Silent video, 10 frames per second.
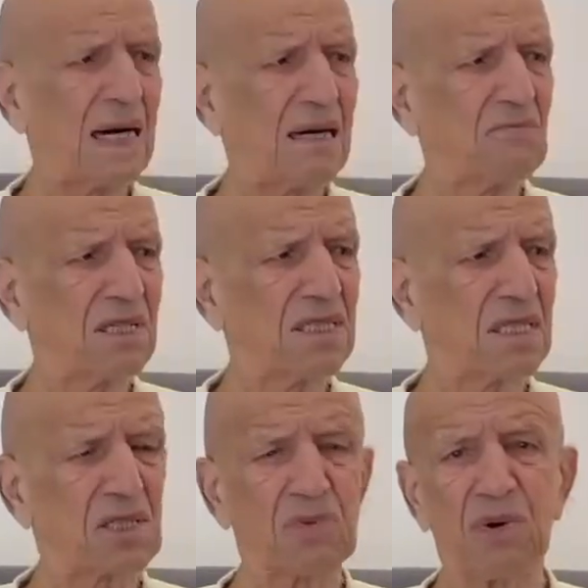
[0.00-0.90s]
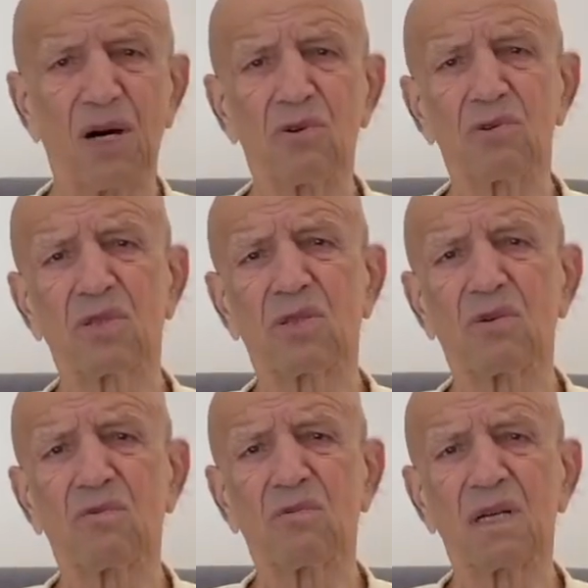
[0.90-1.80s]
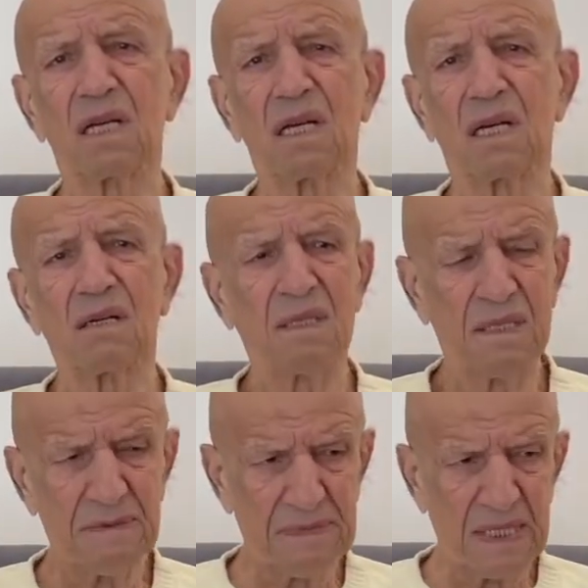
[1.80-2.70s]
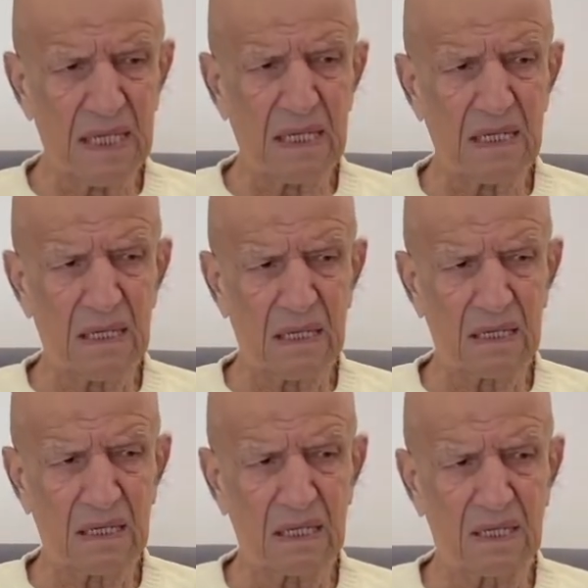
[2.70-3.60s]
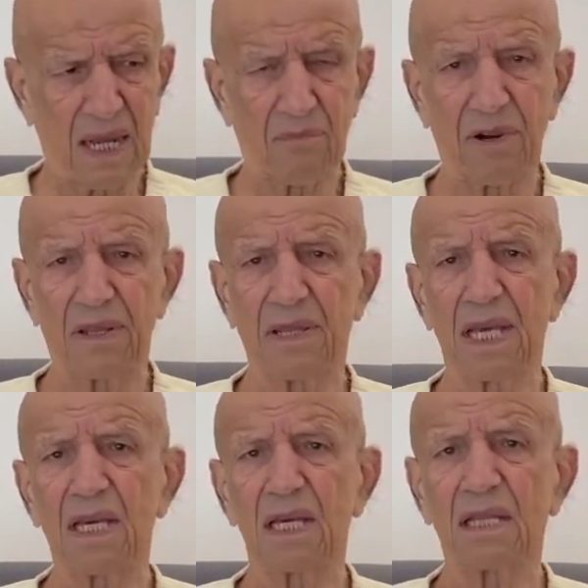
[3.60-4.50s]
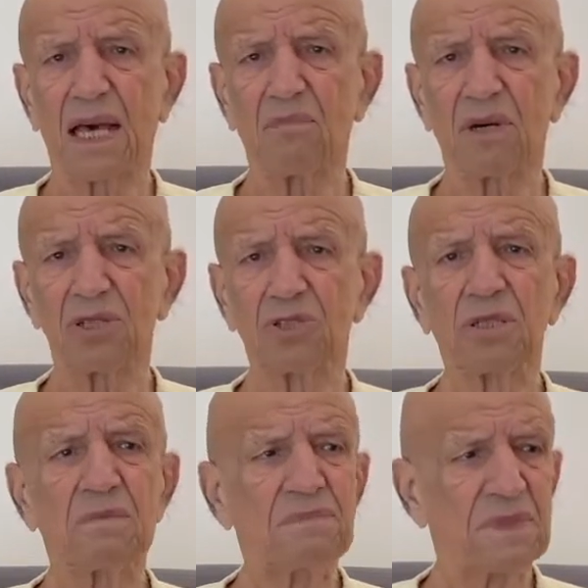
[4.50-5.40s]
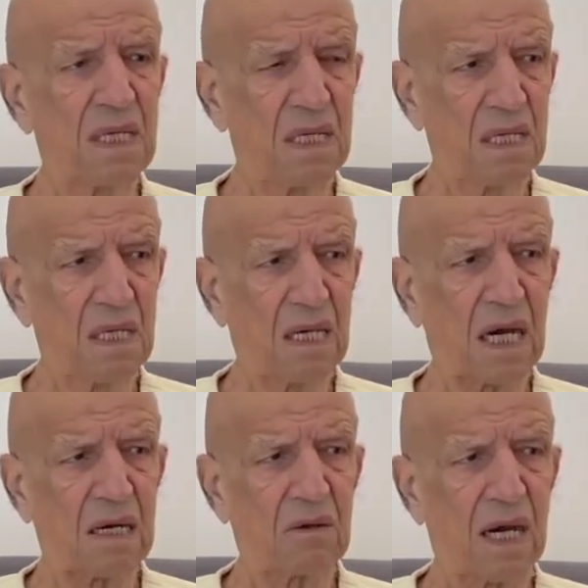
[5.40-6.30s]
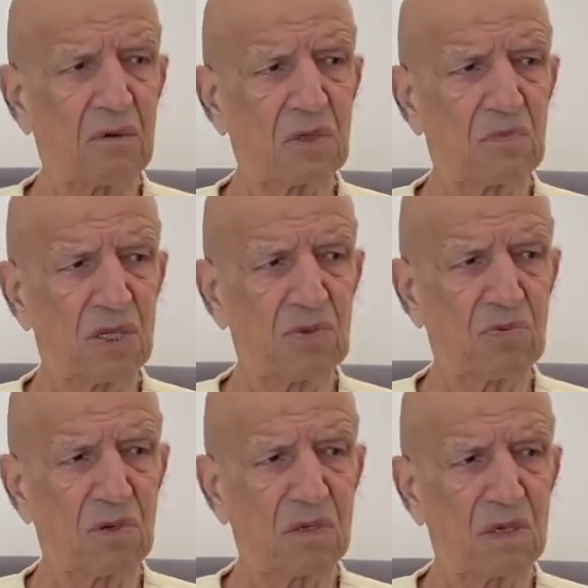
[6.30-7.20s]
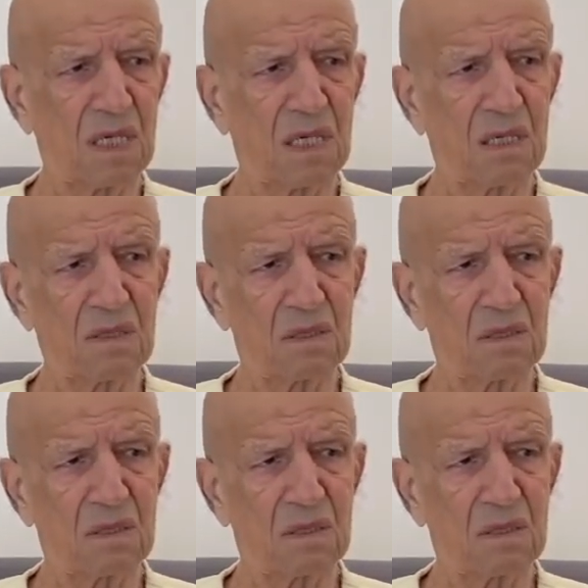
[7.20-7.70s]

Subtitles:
I wasn't exposed to contemporary thinking that much. I was much more